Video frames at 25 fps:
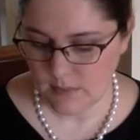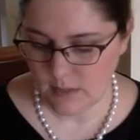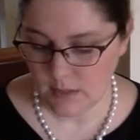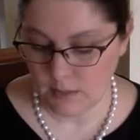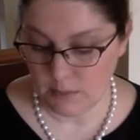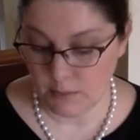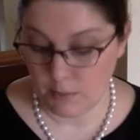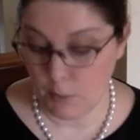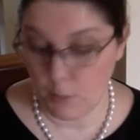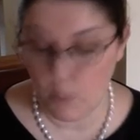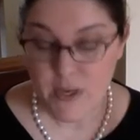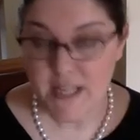
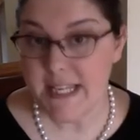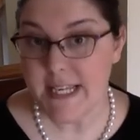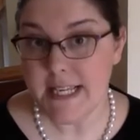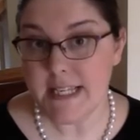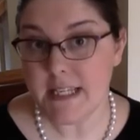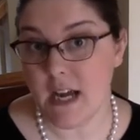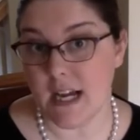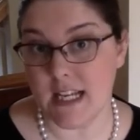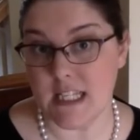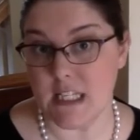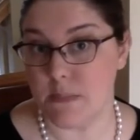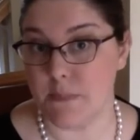But we need
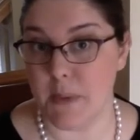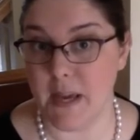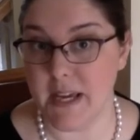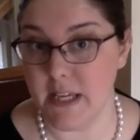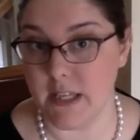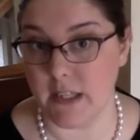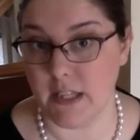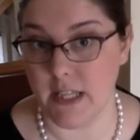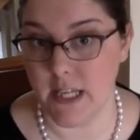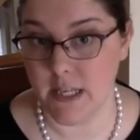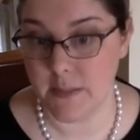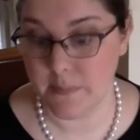not
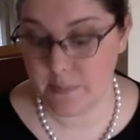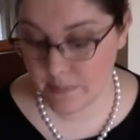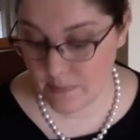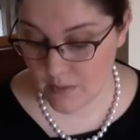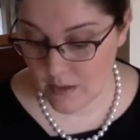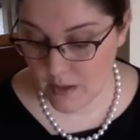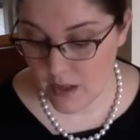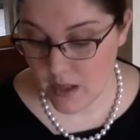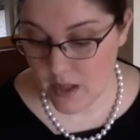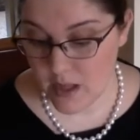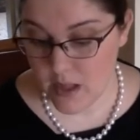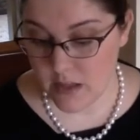speculate.
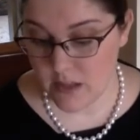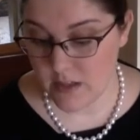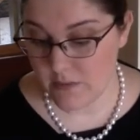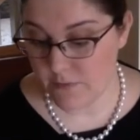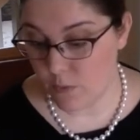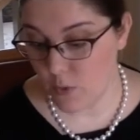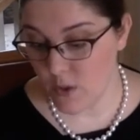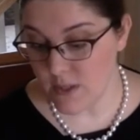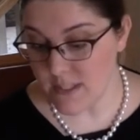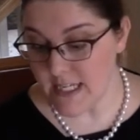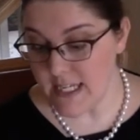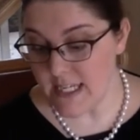The
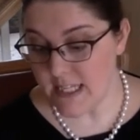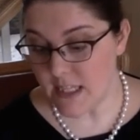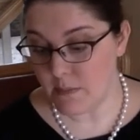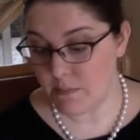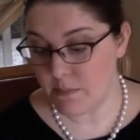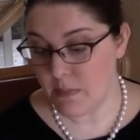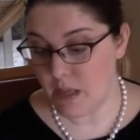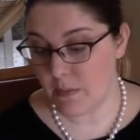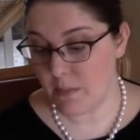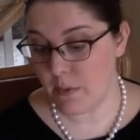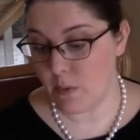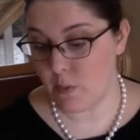14th
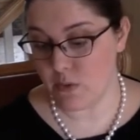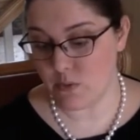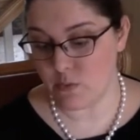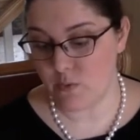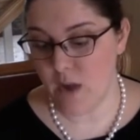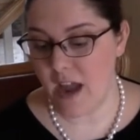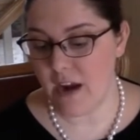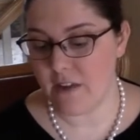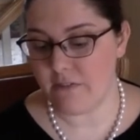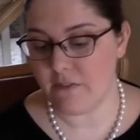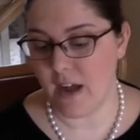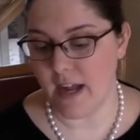Amendment was
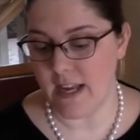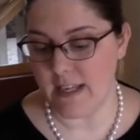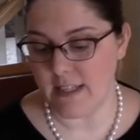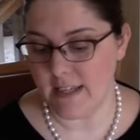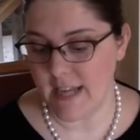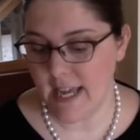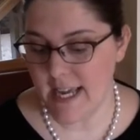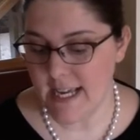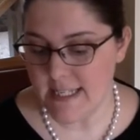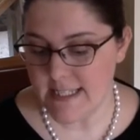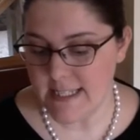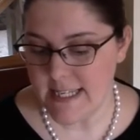ratified in
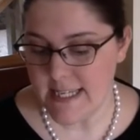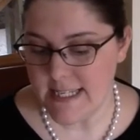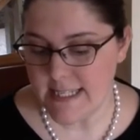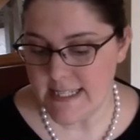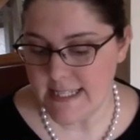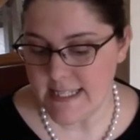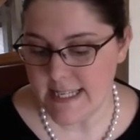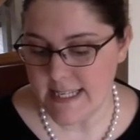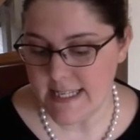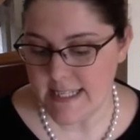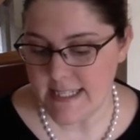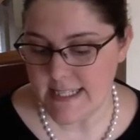
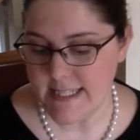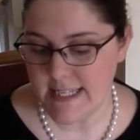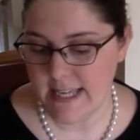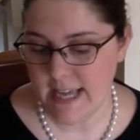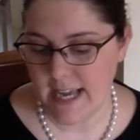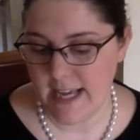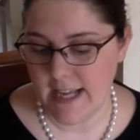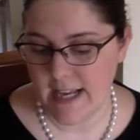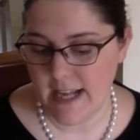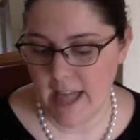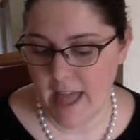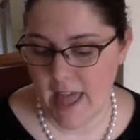
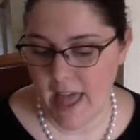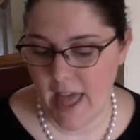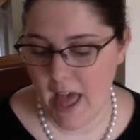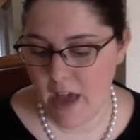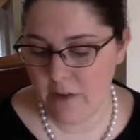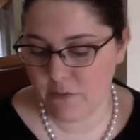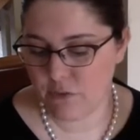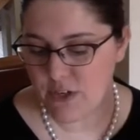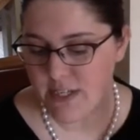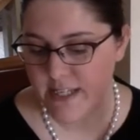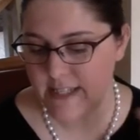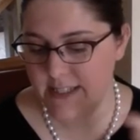1868.
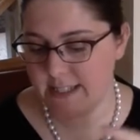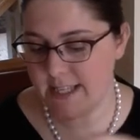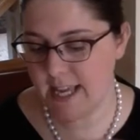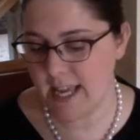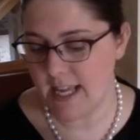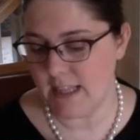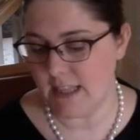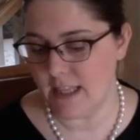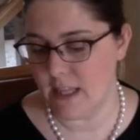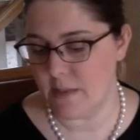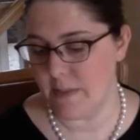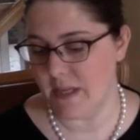Every
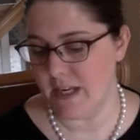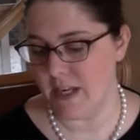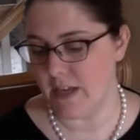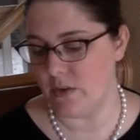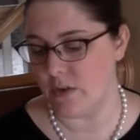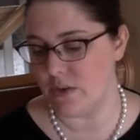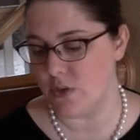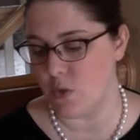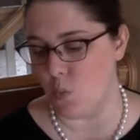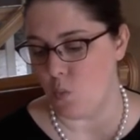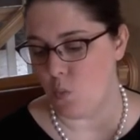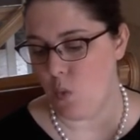state
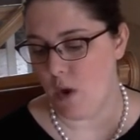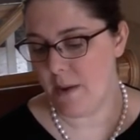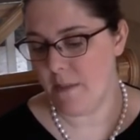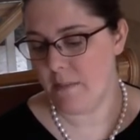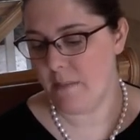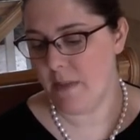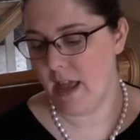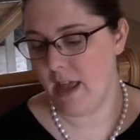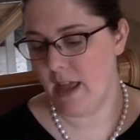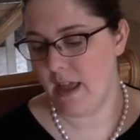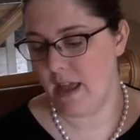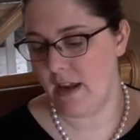limited to one
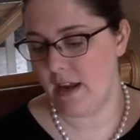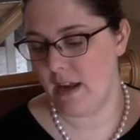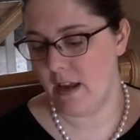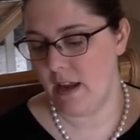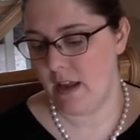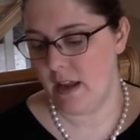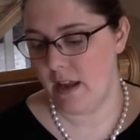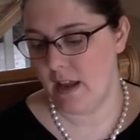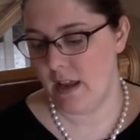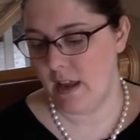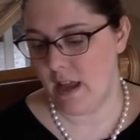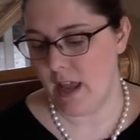man
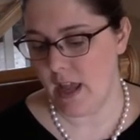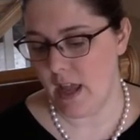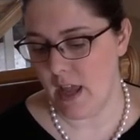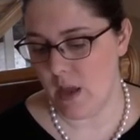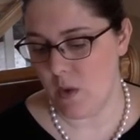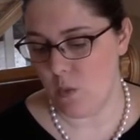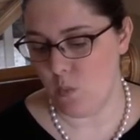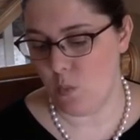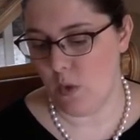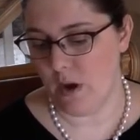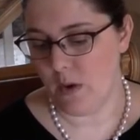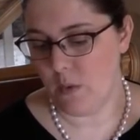
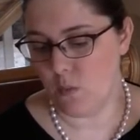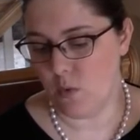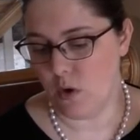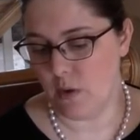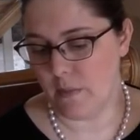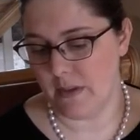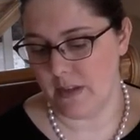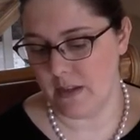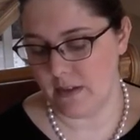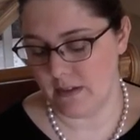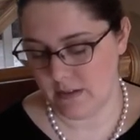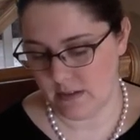and one
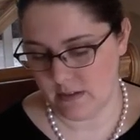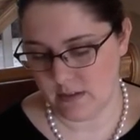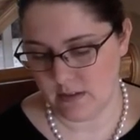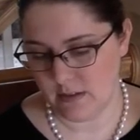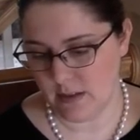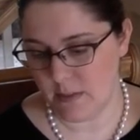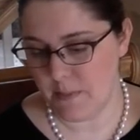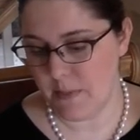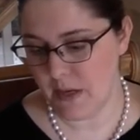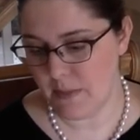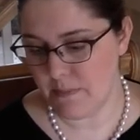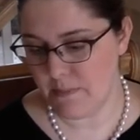woman,
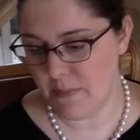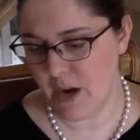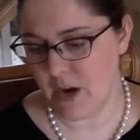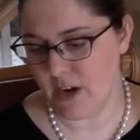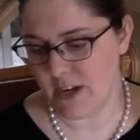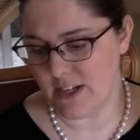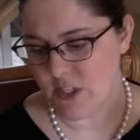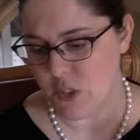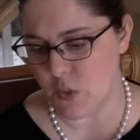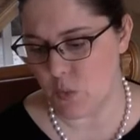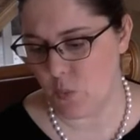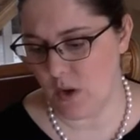limited
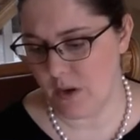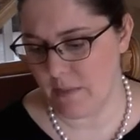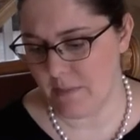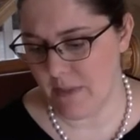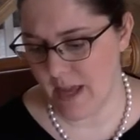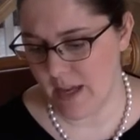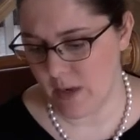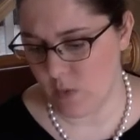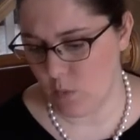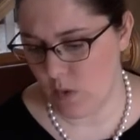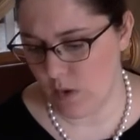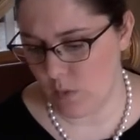marriage to one
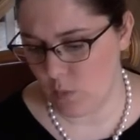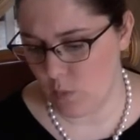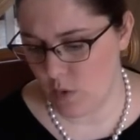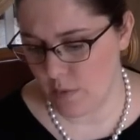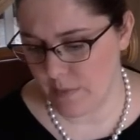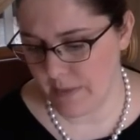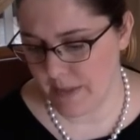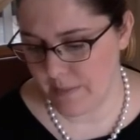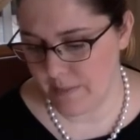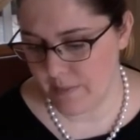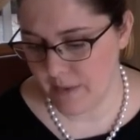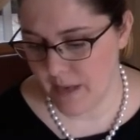man and one
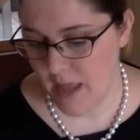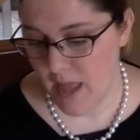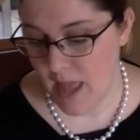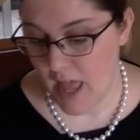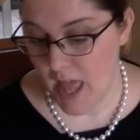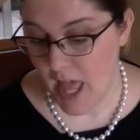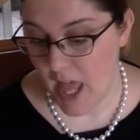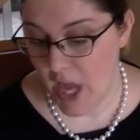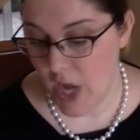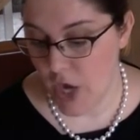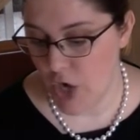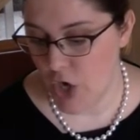woman,
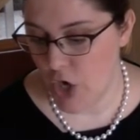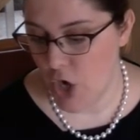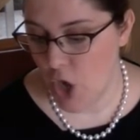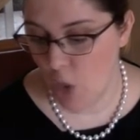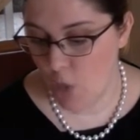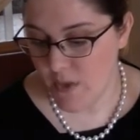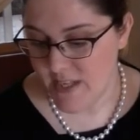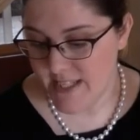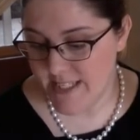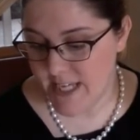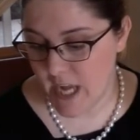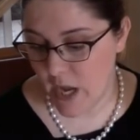and no
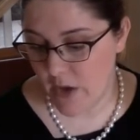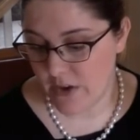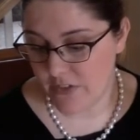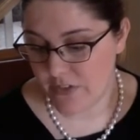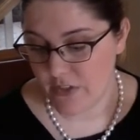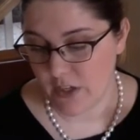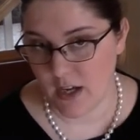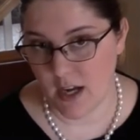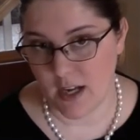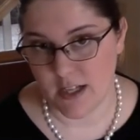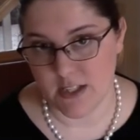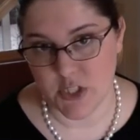one doubted
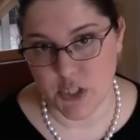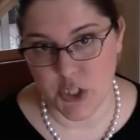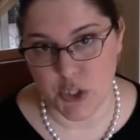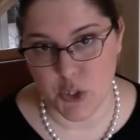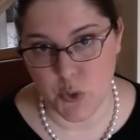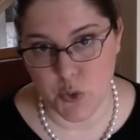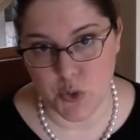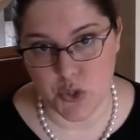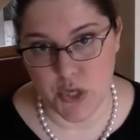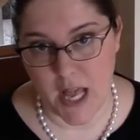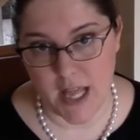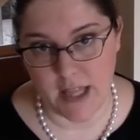the
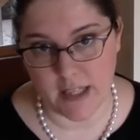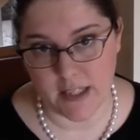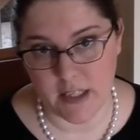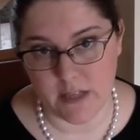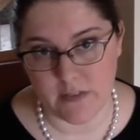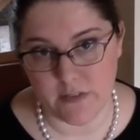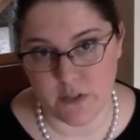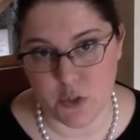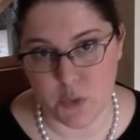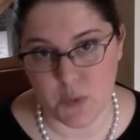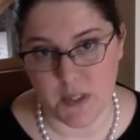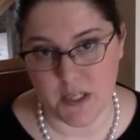constitutionality
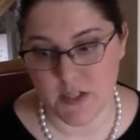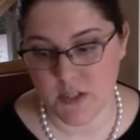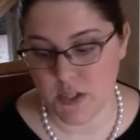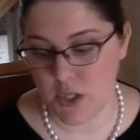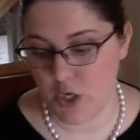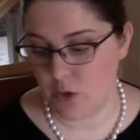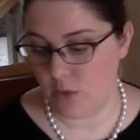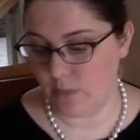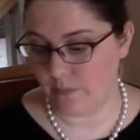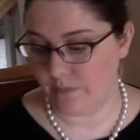of doing so.